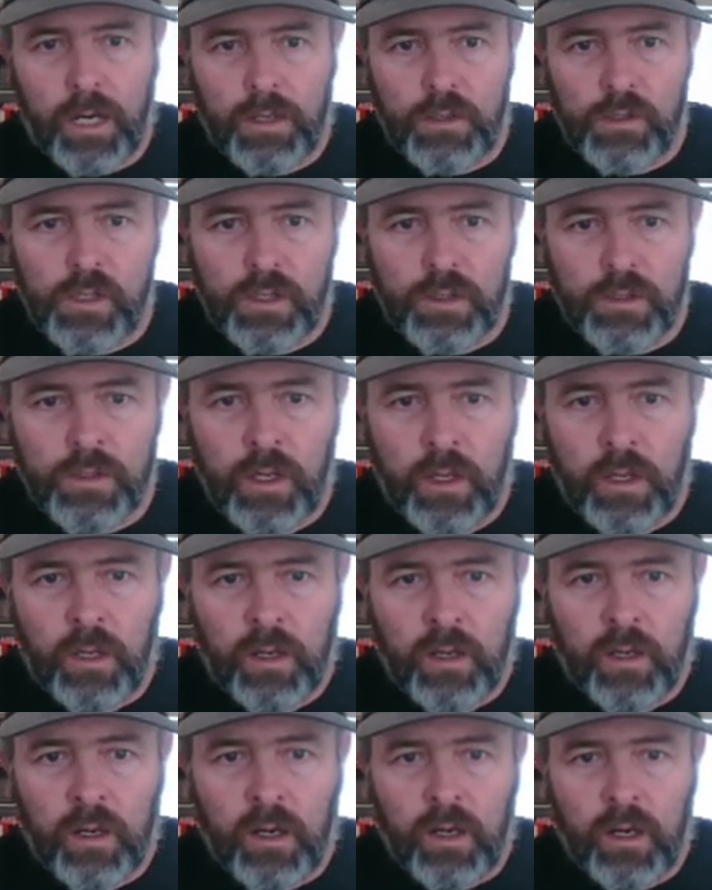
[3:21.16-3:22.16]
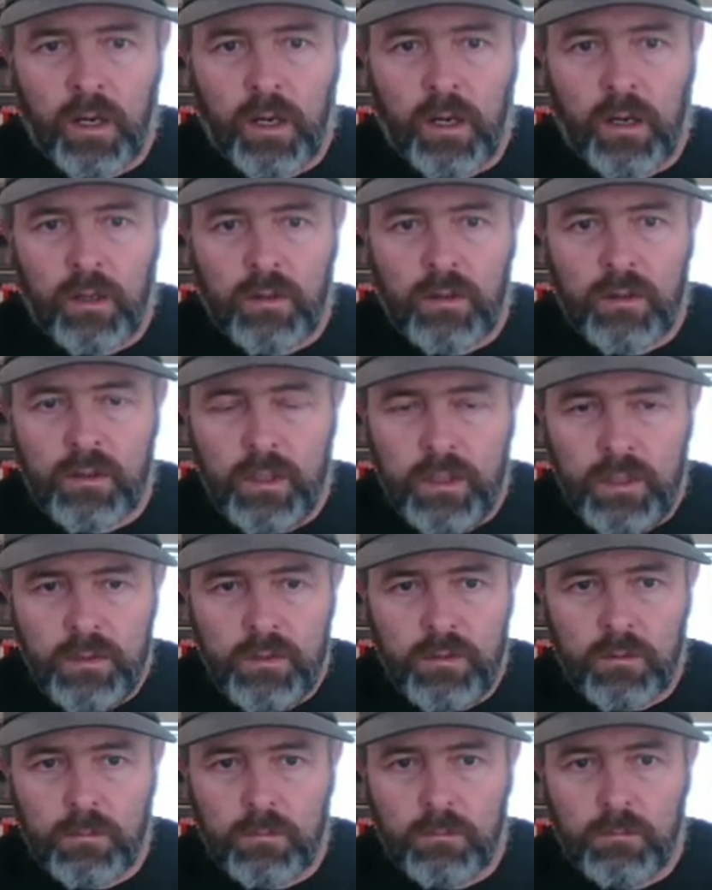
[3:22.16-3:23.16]
jet engines.
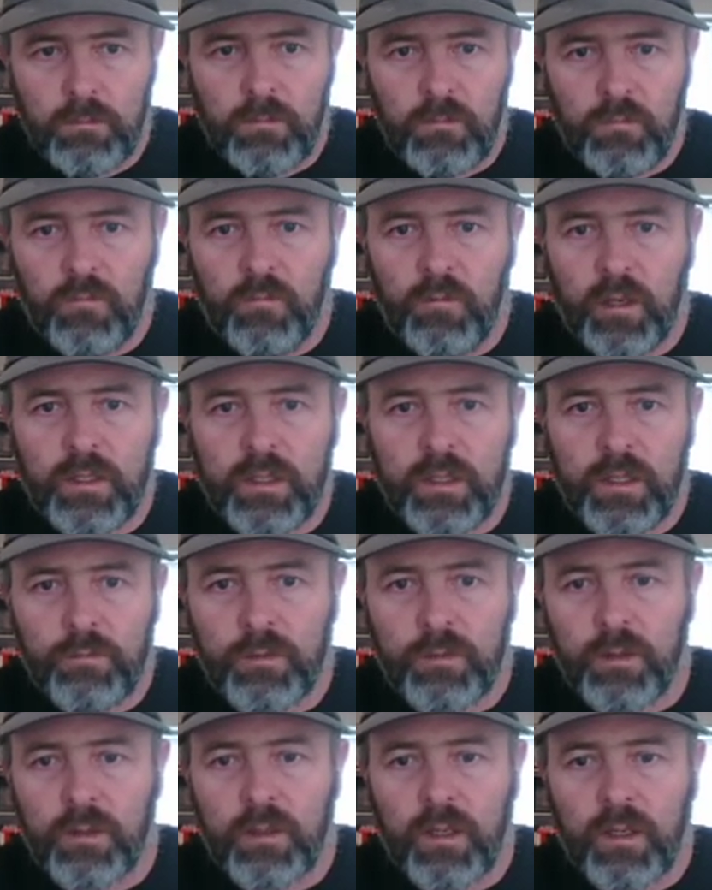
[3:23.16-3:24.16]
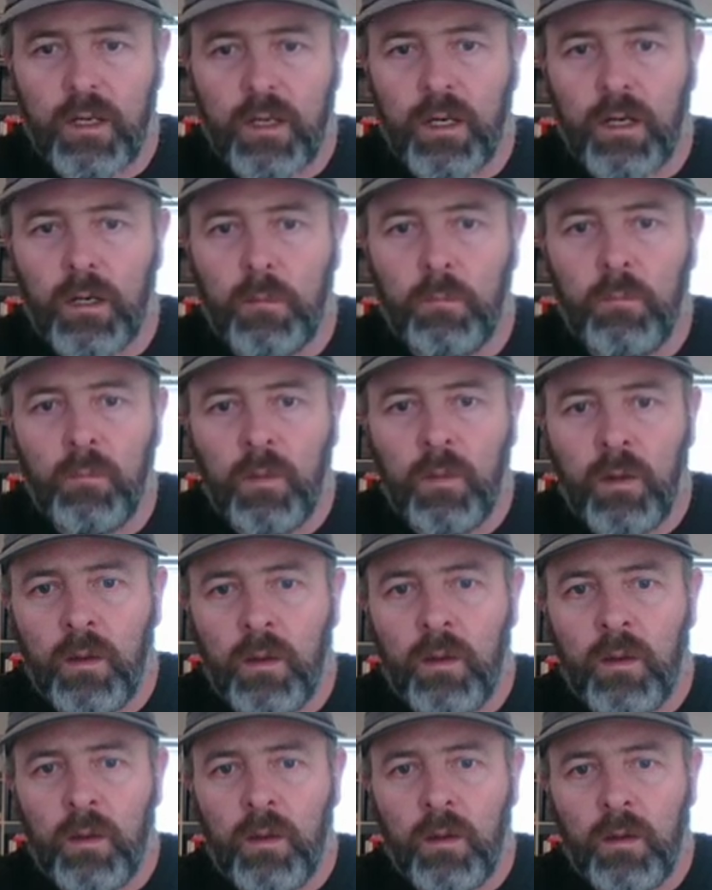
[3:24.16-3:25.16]
These are very different
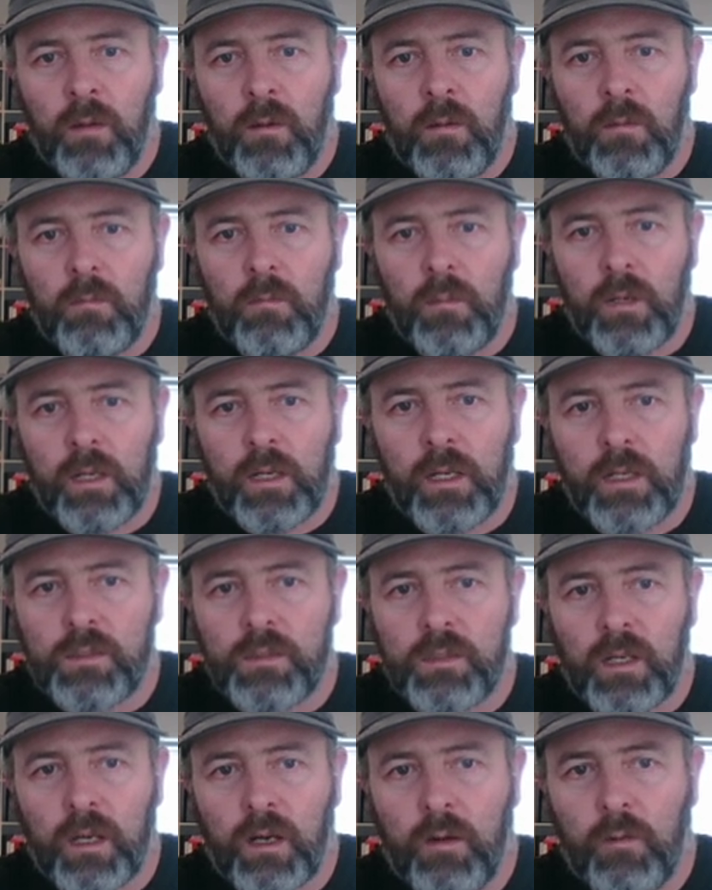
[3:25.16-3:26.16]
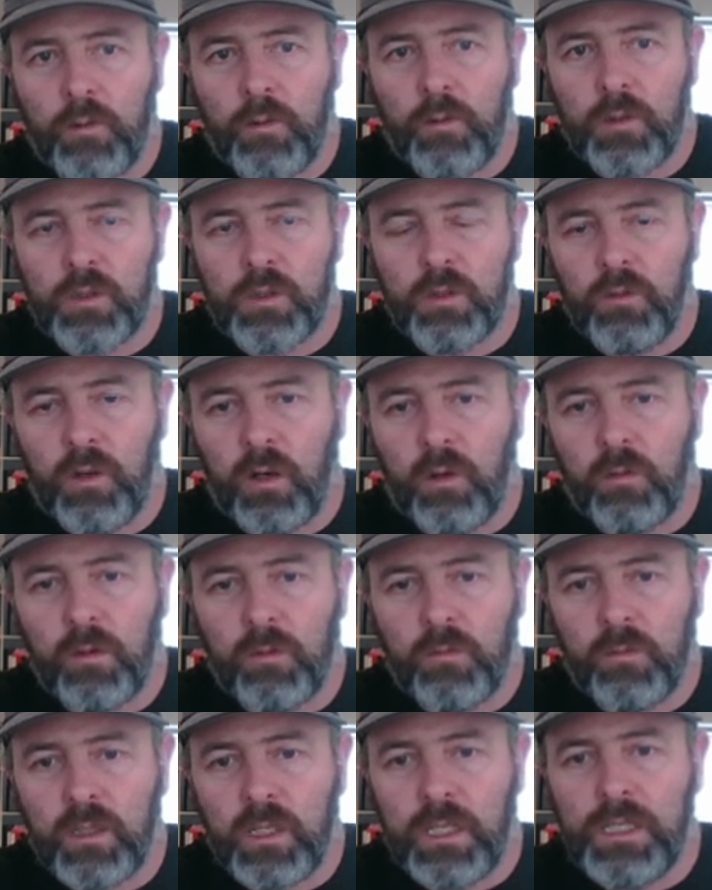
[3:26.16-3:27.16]
because first
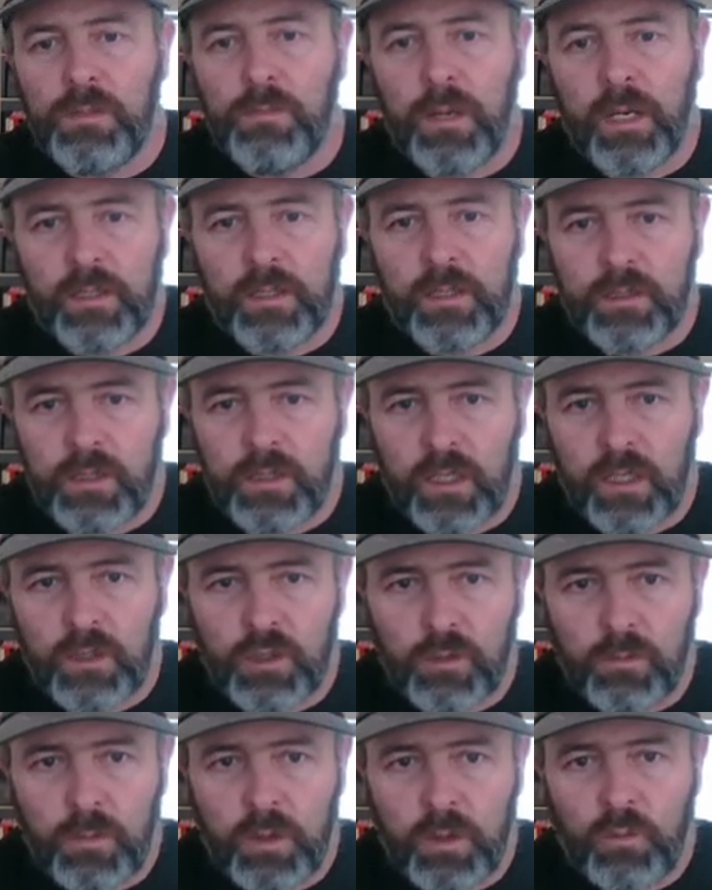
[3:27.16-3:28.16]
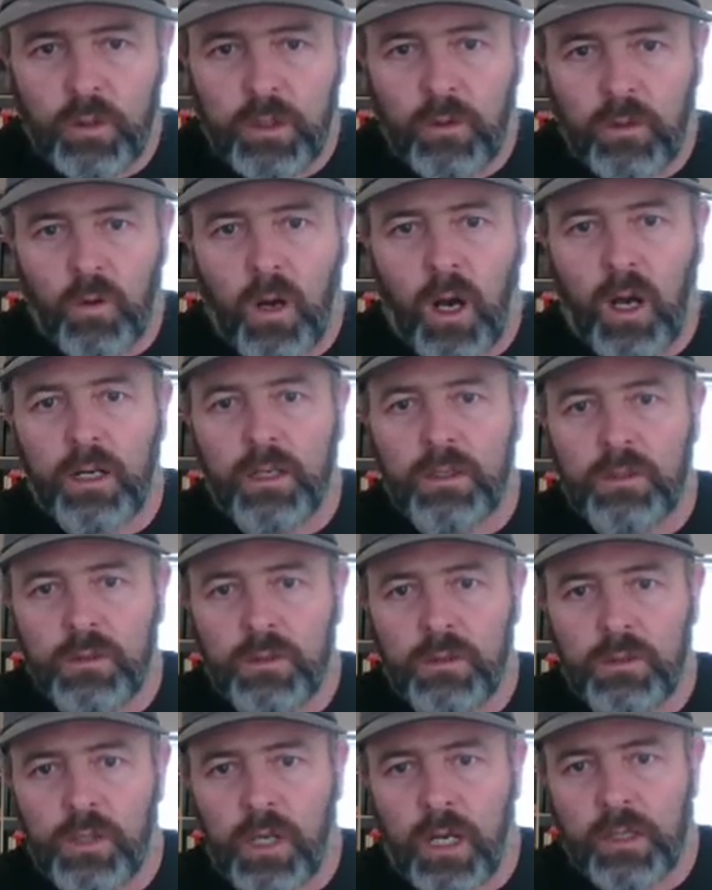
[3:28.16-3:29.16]
of all, we need to make a distinction between
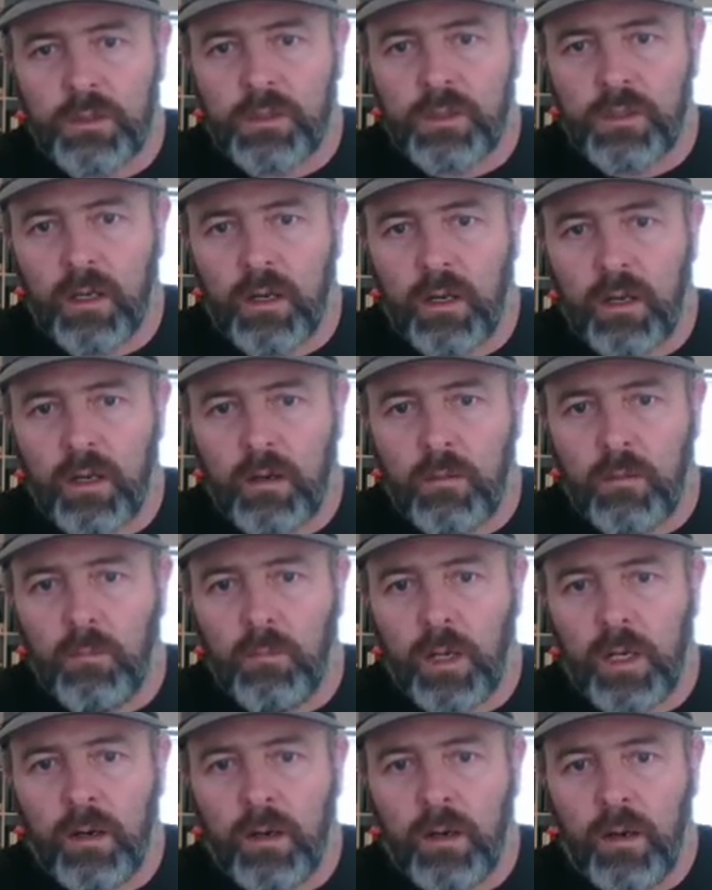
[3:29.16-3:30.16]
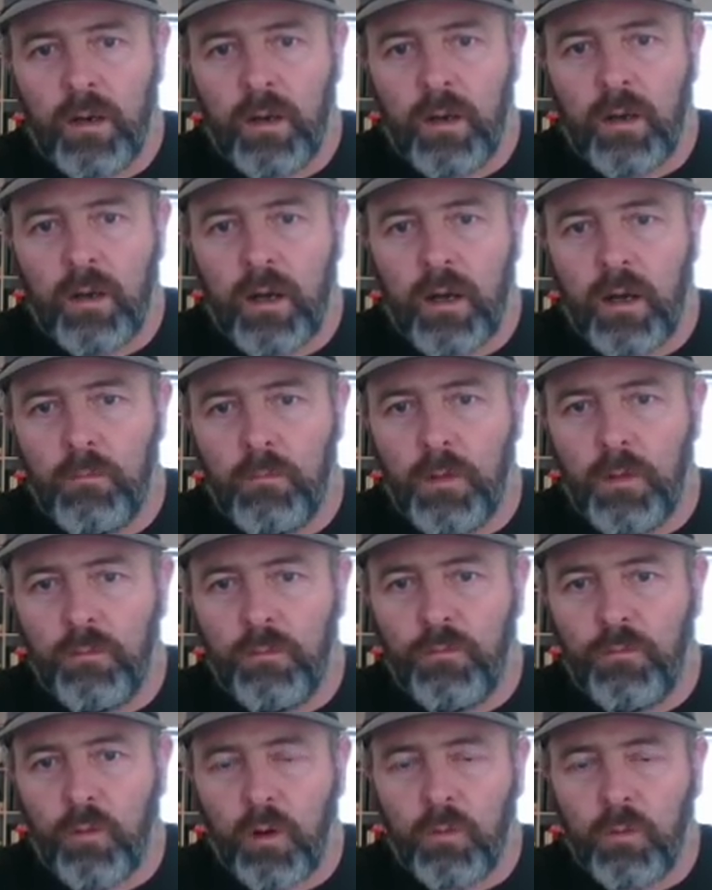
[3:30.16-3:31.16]
rockets and jets. But
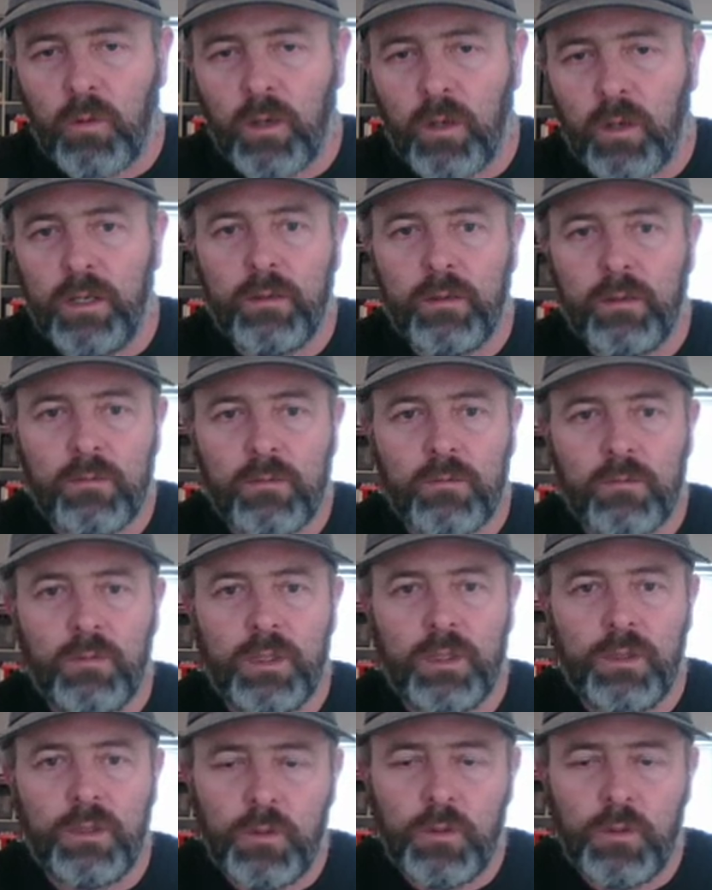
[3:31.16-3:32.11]
before we